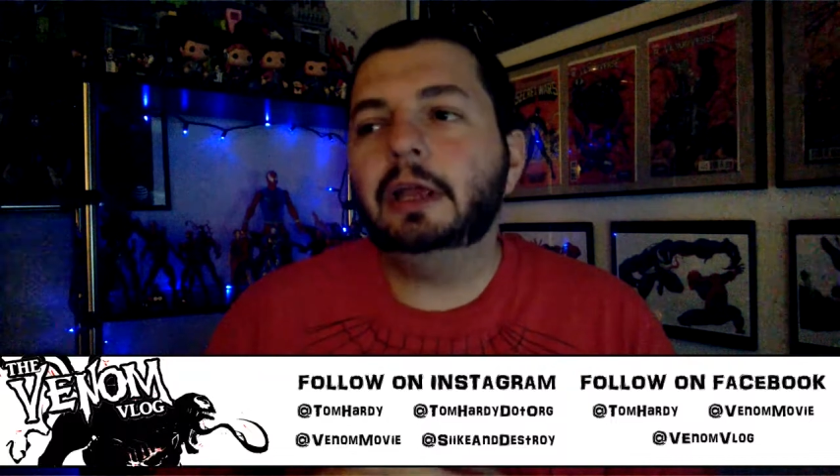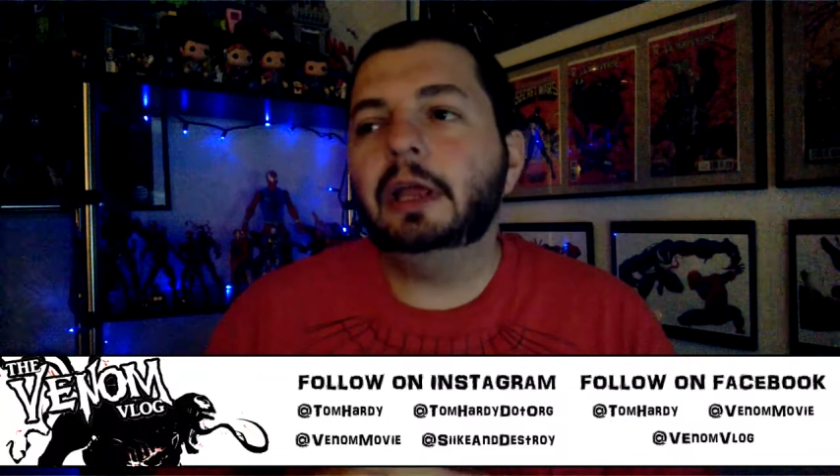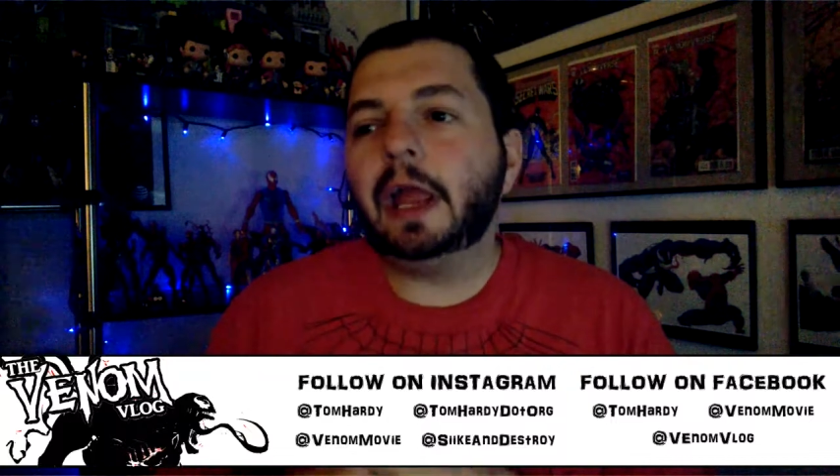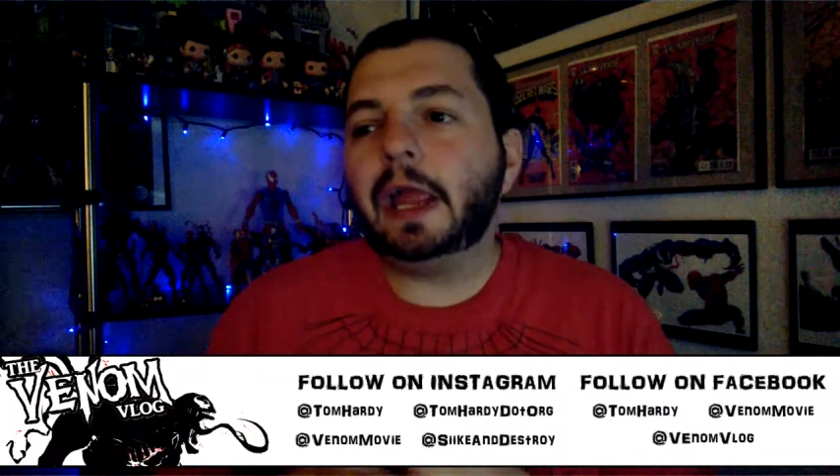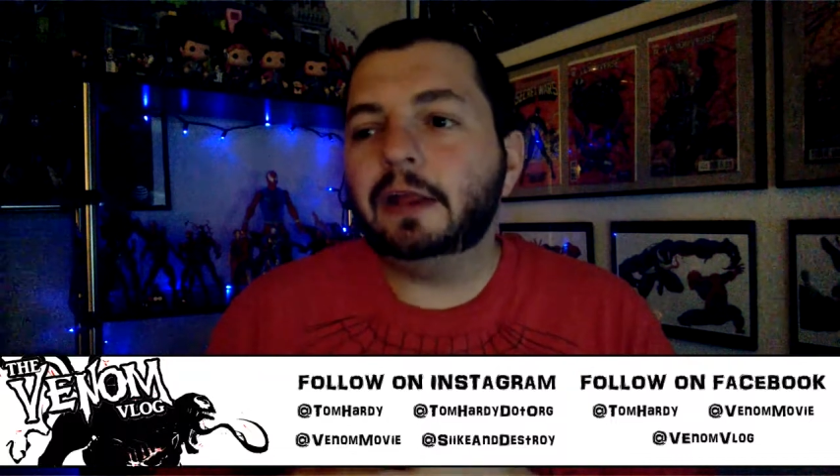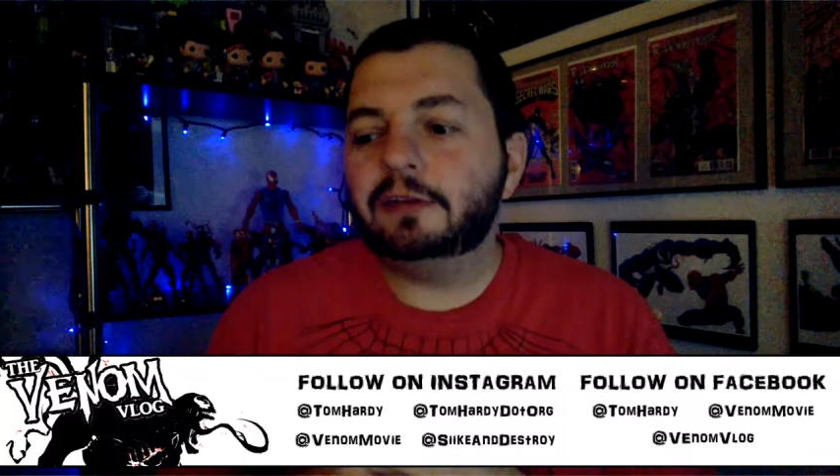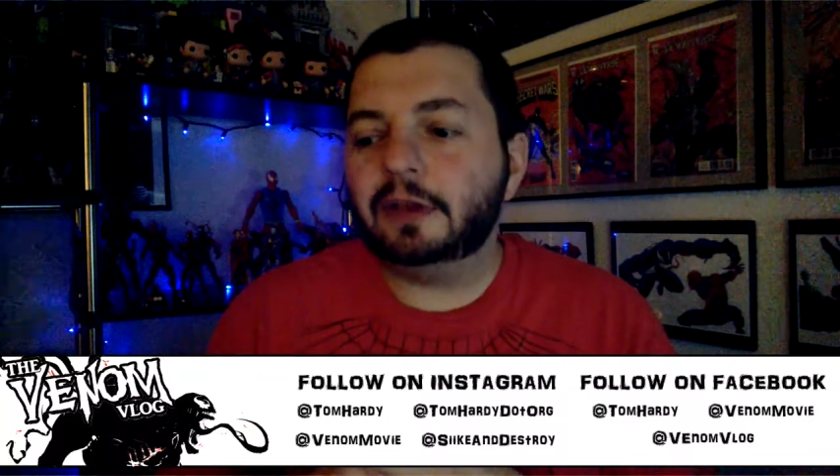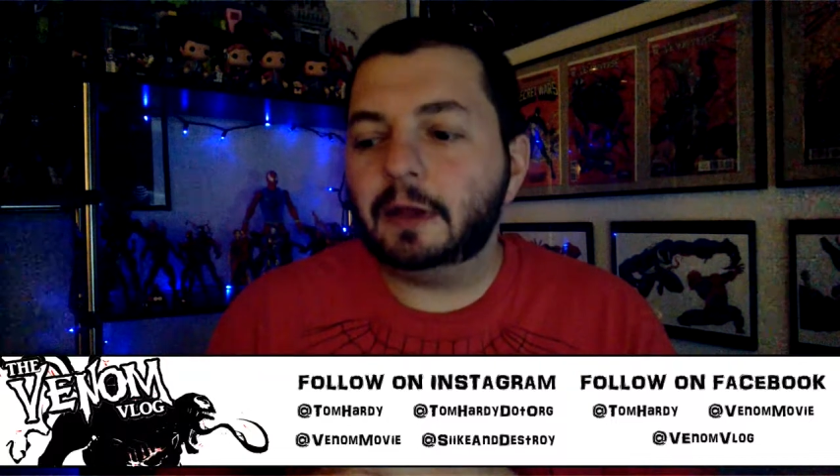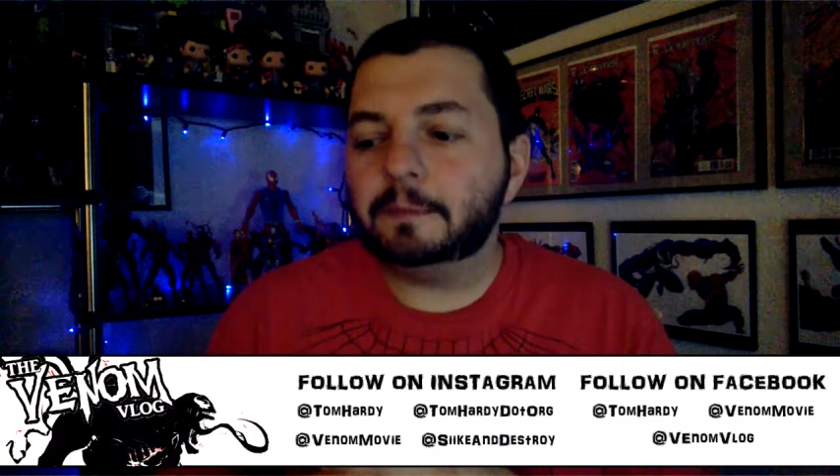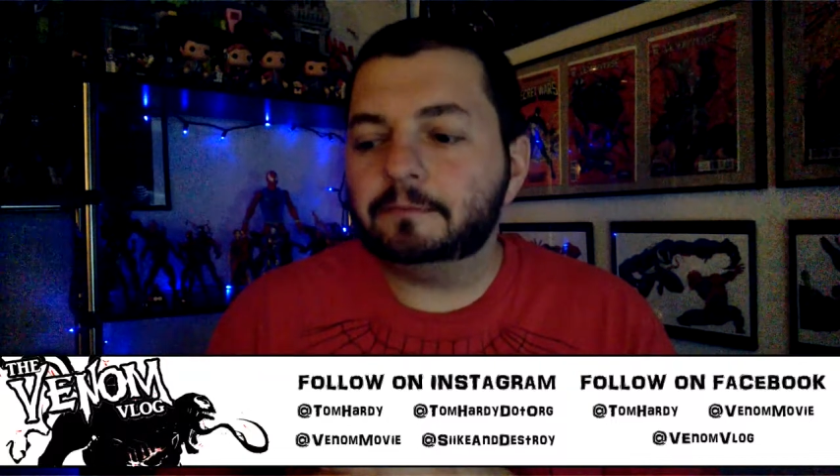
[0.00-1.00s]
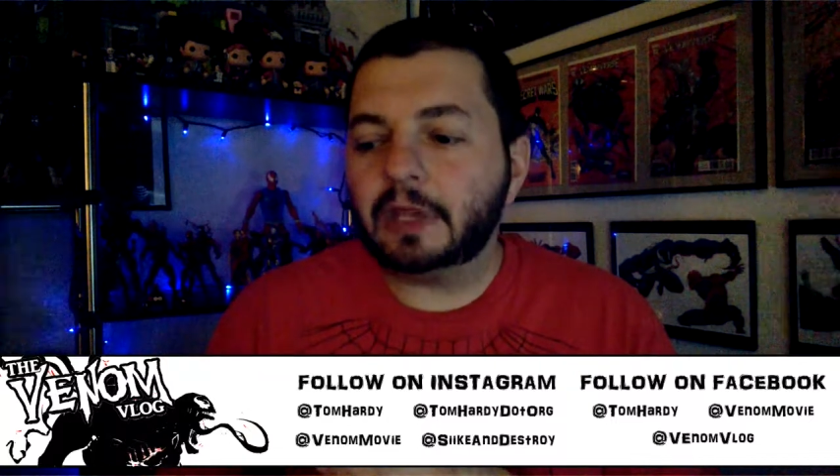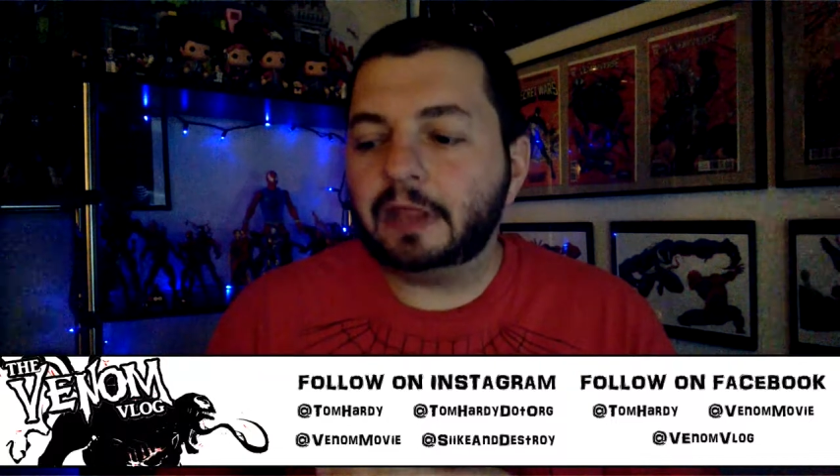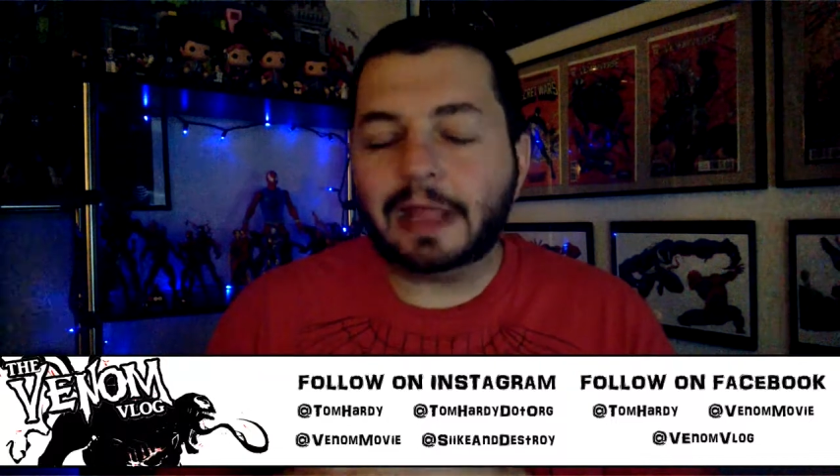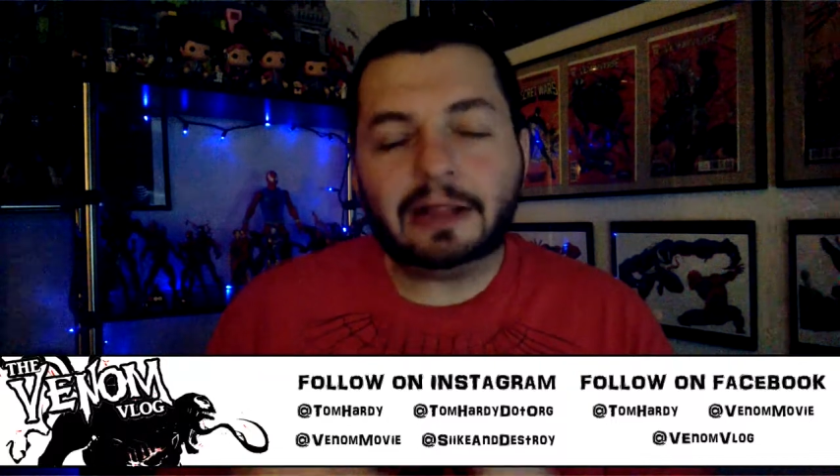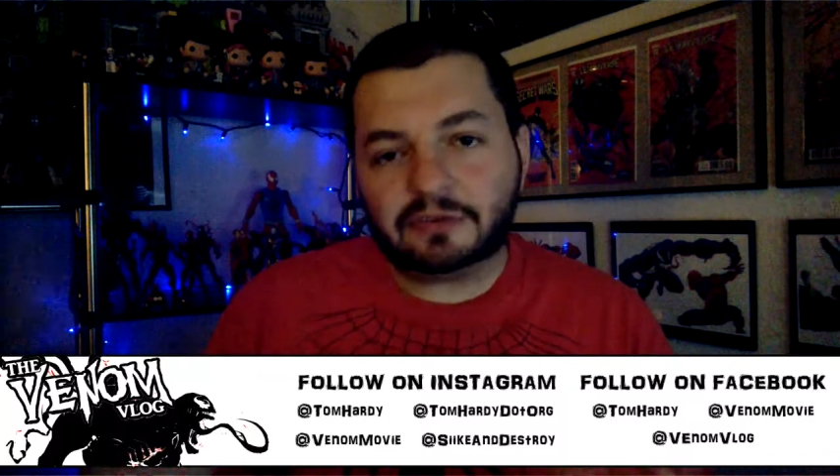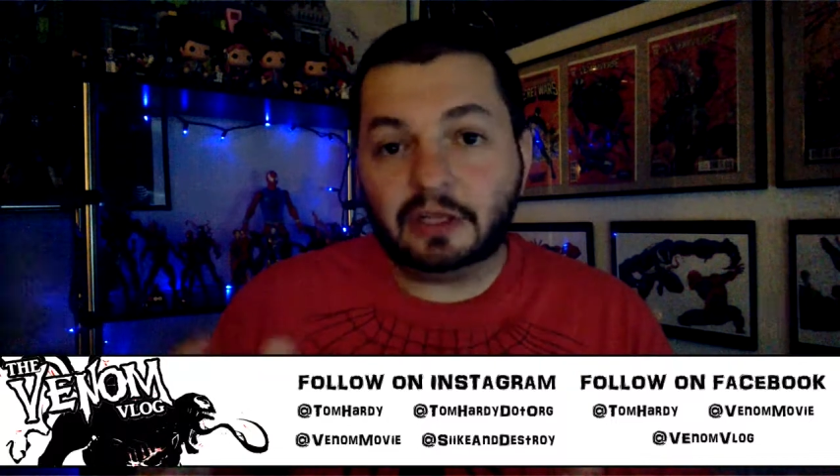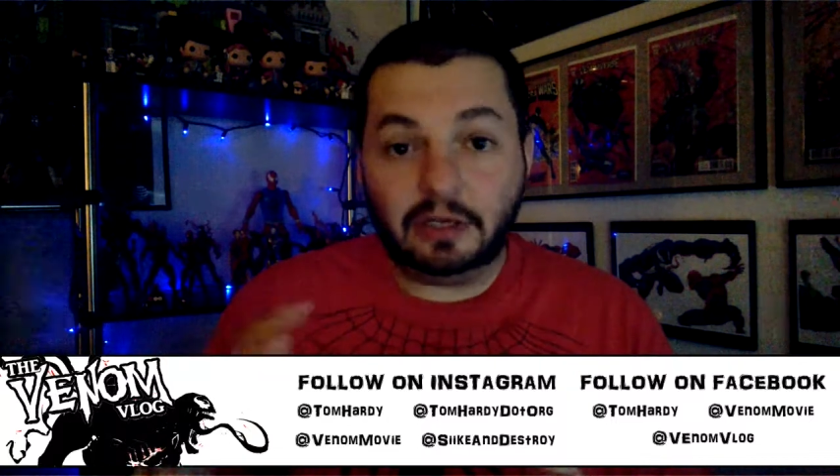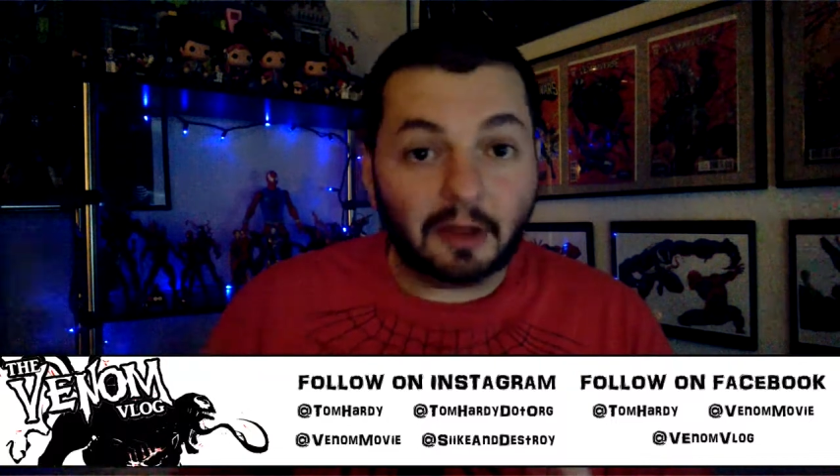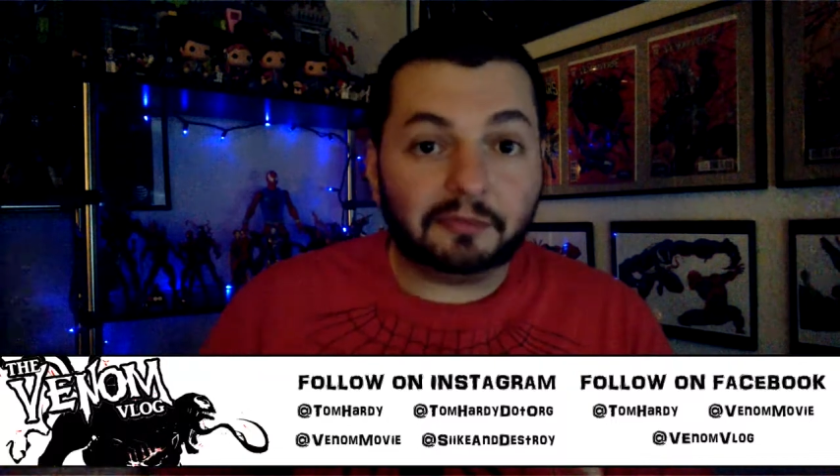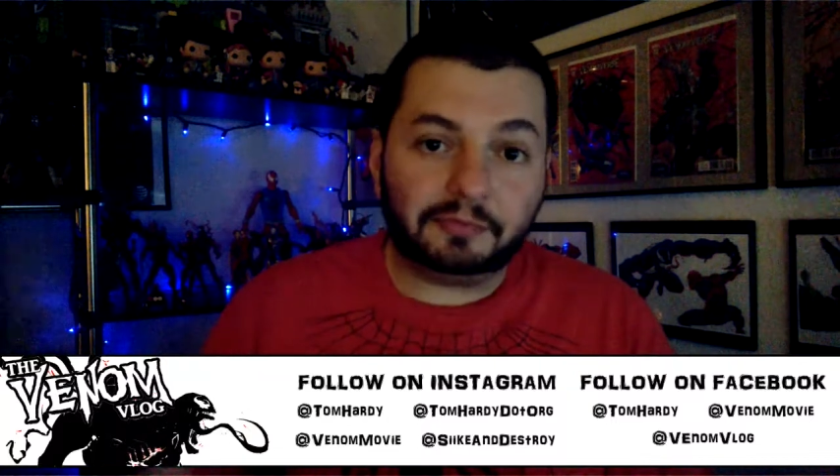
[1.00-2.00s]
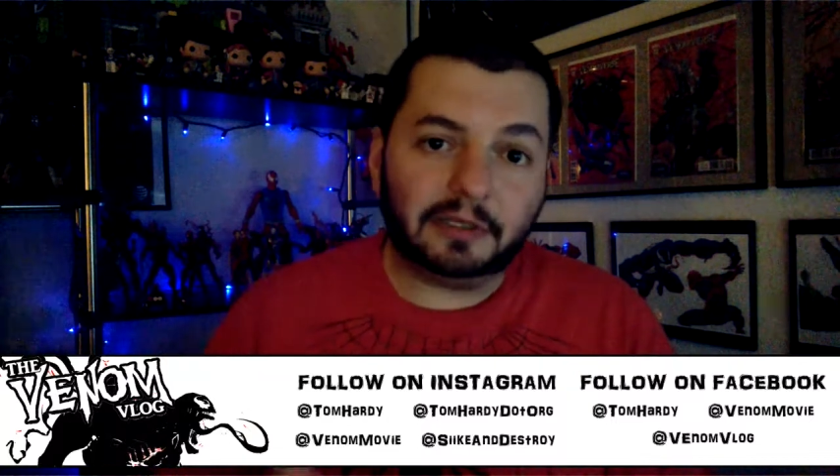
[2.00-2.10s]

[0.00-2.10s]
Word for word: And um, and that's enough.